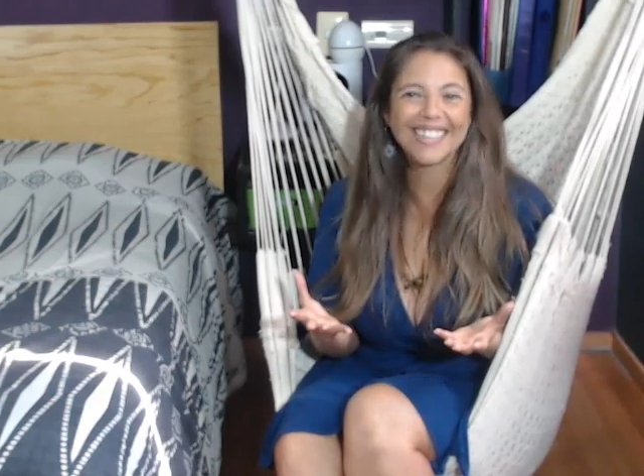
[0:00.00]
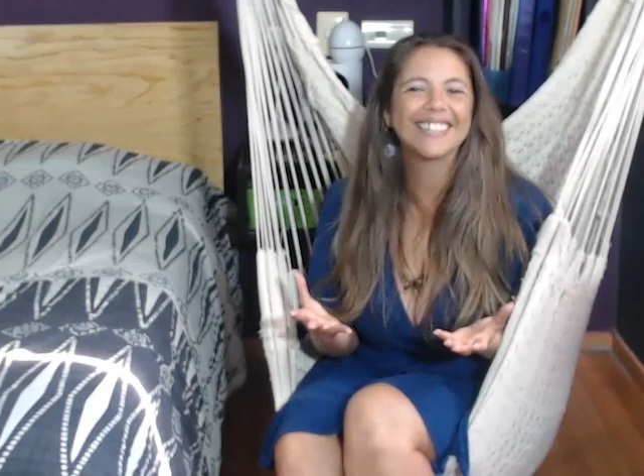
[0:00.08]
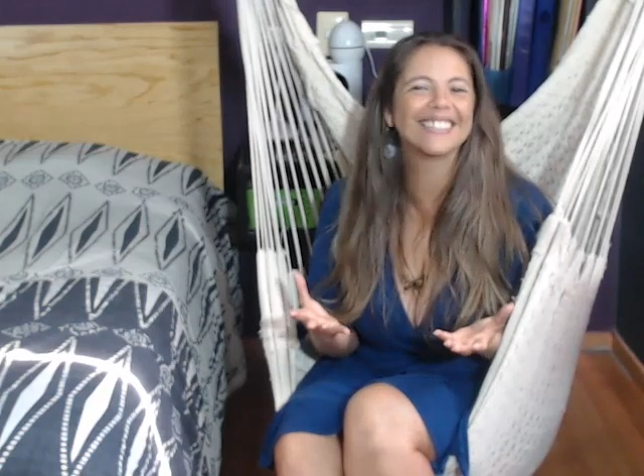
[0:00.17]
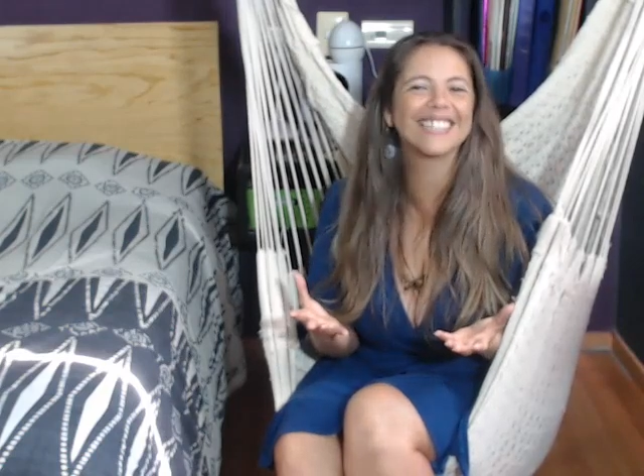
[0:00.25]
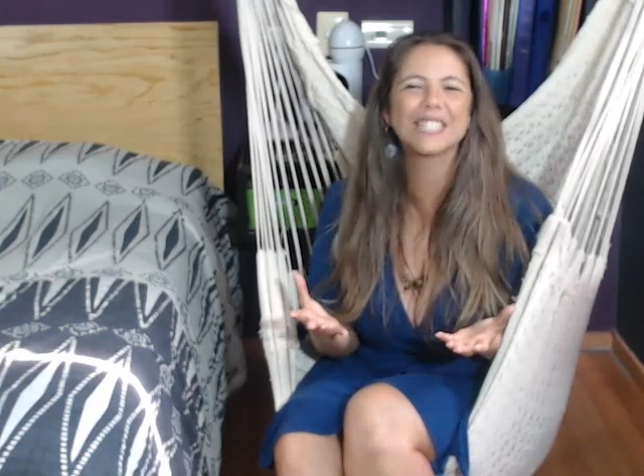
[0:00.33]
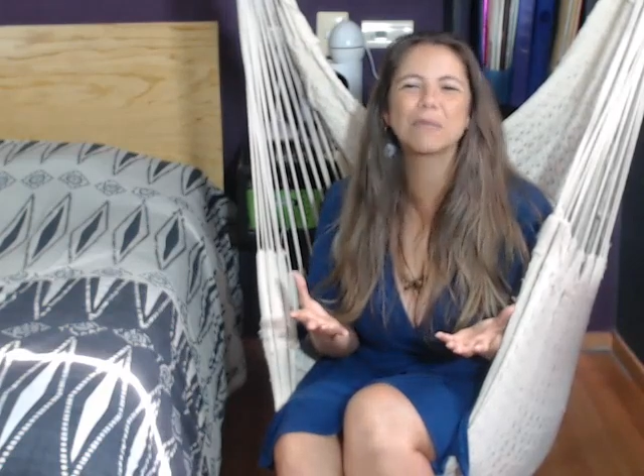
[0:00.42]

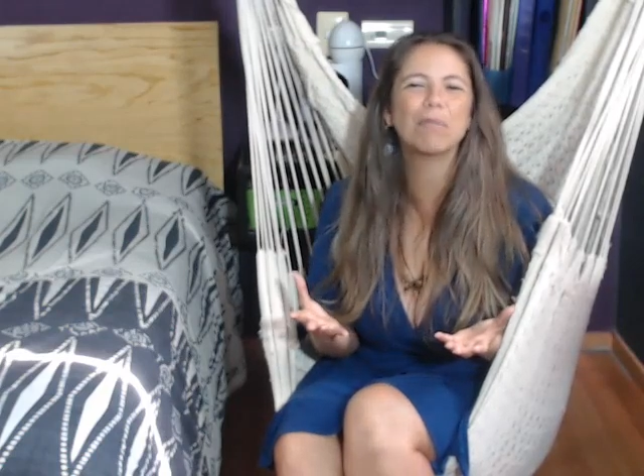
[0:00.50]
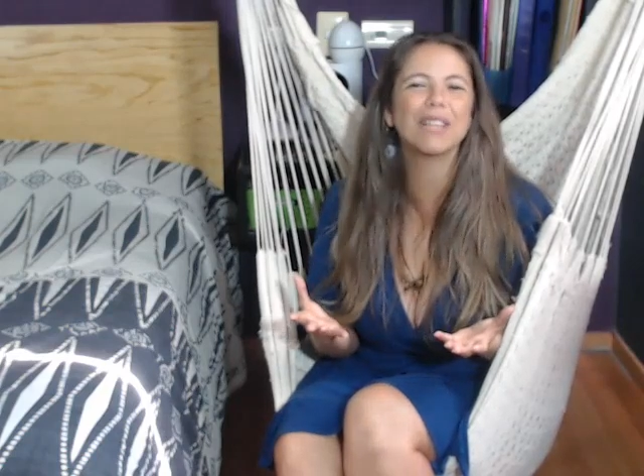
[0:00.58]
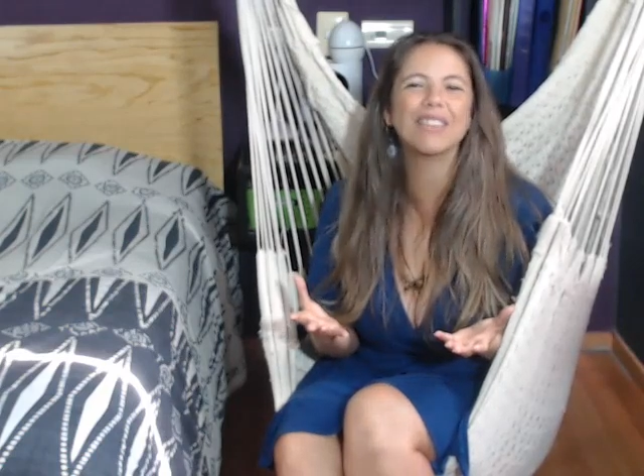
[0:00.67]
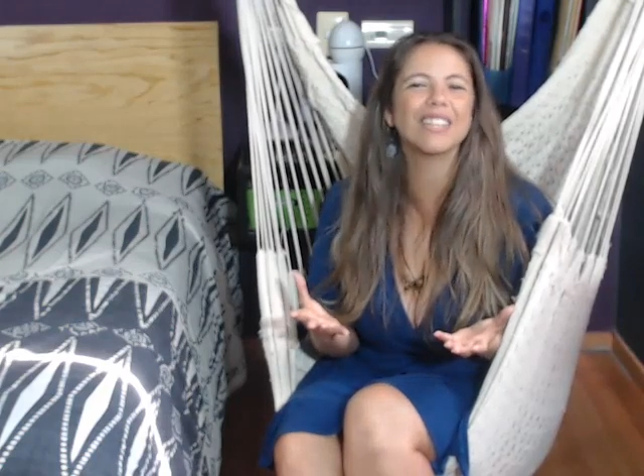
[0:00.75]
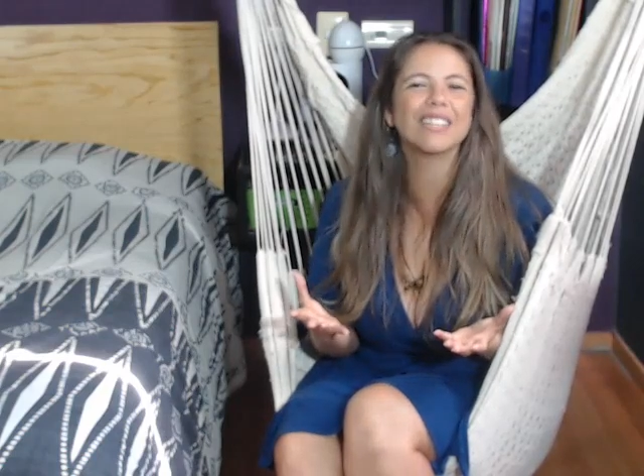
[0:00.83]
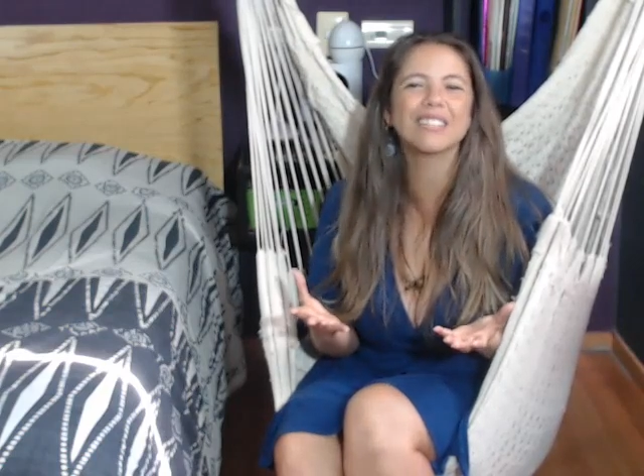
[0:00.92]
Let's be
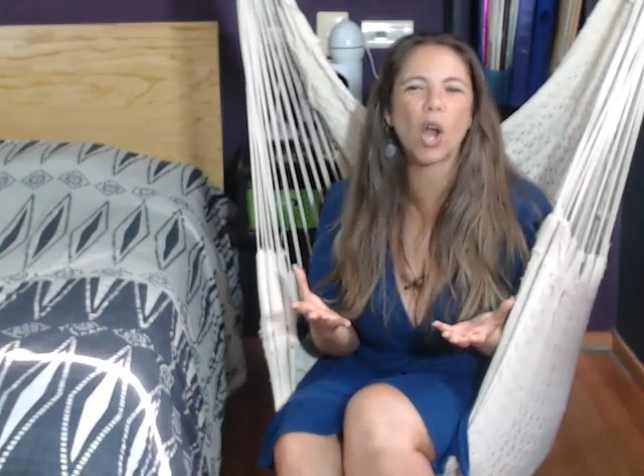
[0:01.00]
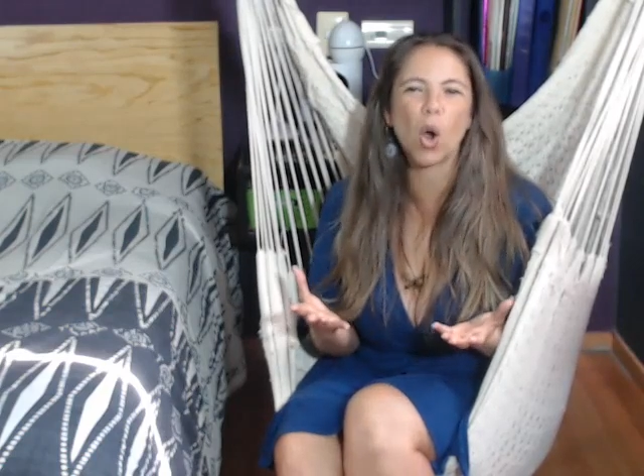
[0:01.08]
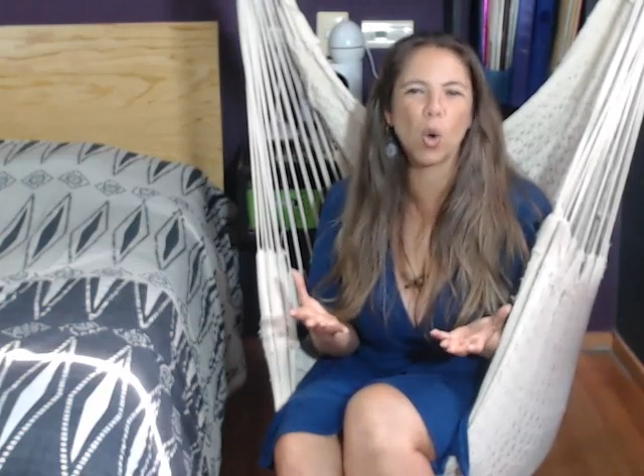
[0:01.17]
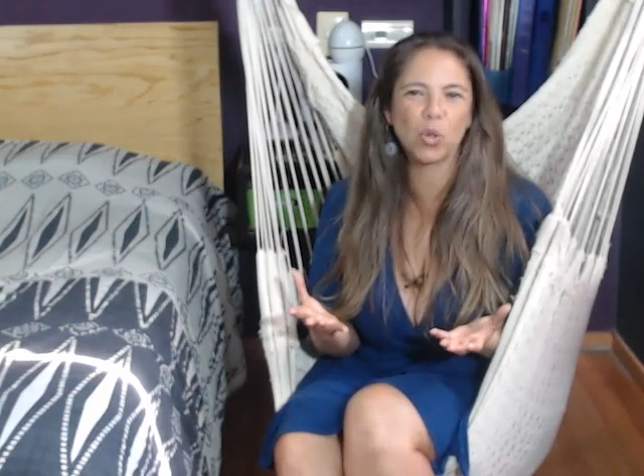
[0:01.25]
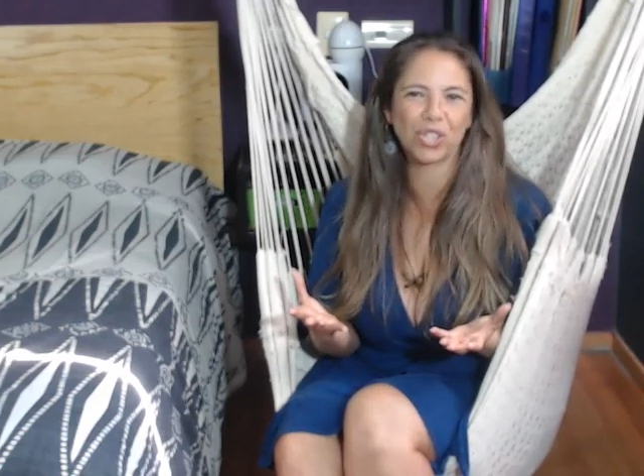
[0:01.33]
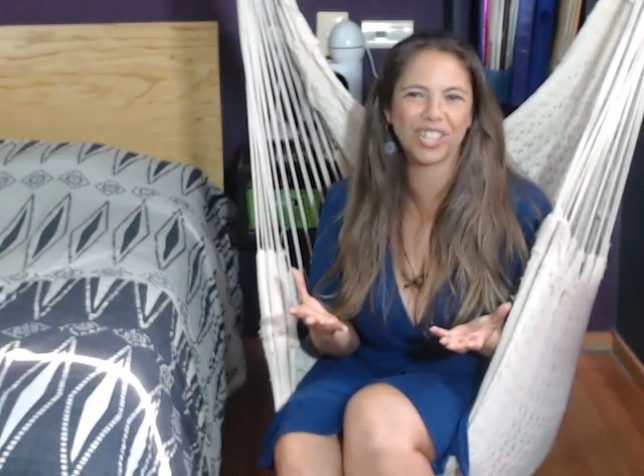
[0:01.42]
this
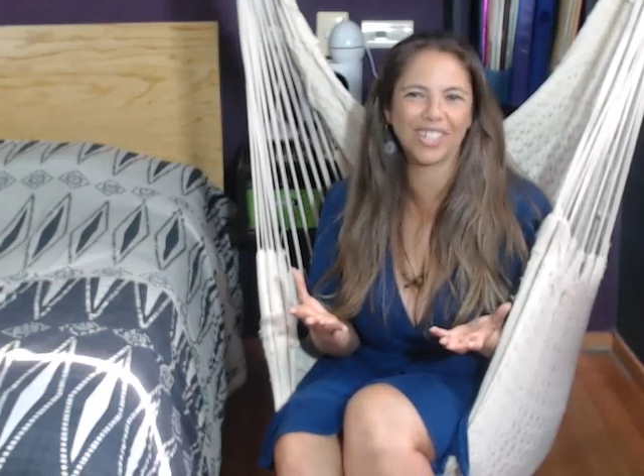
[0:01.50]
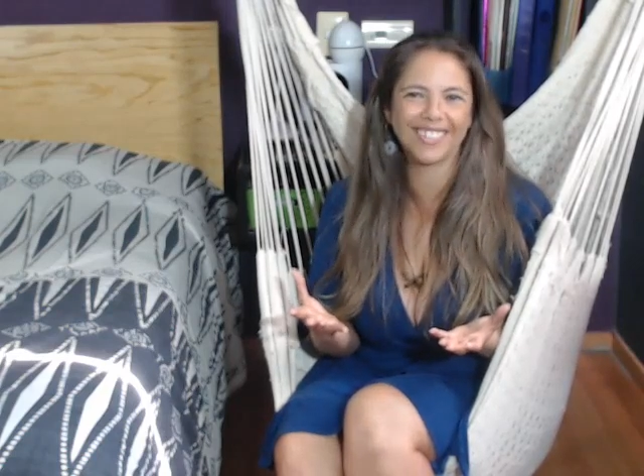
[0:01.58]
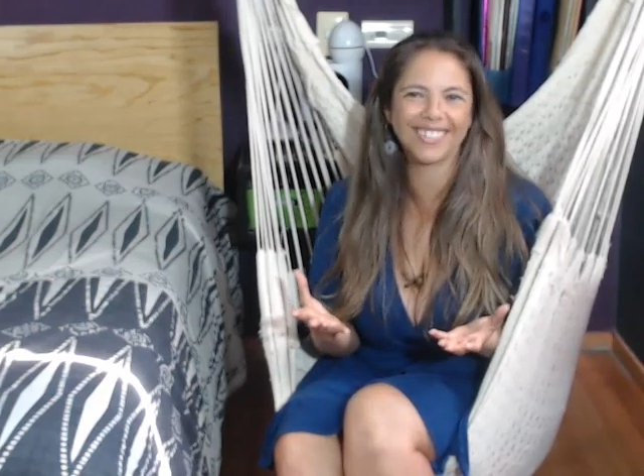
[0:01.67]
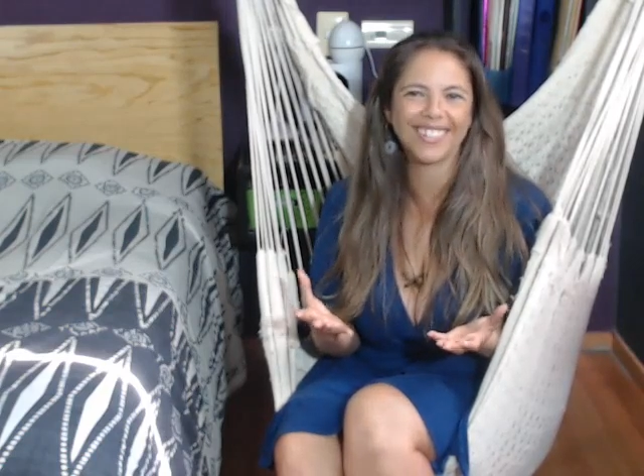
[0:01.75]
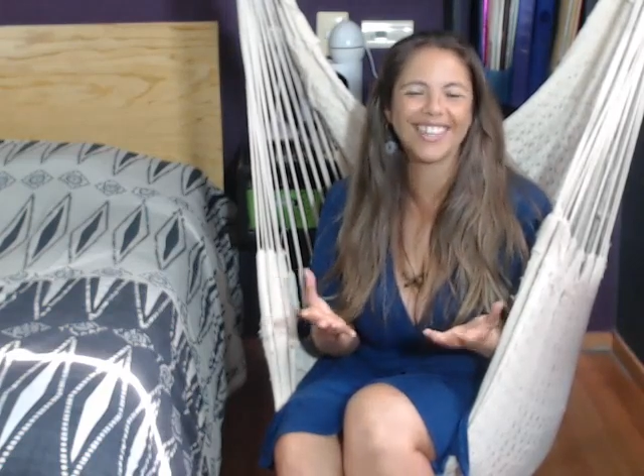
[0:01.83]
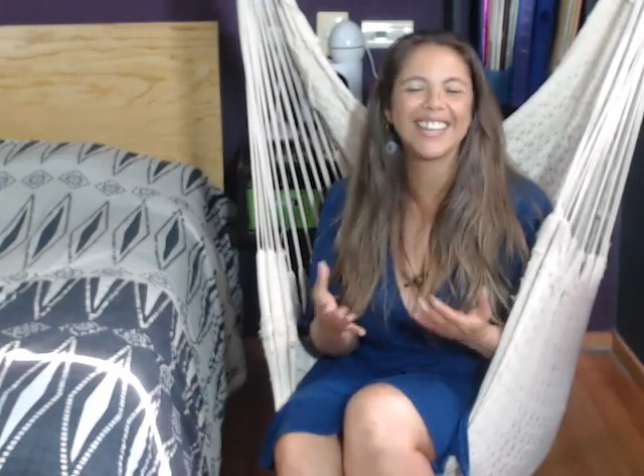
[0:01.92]
ocean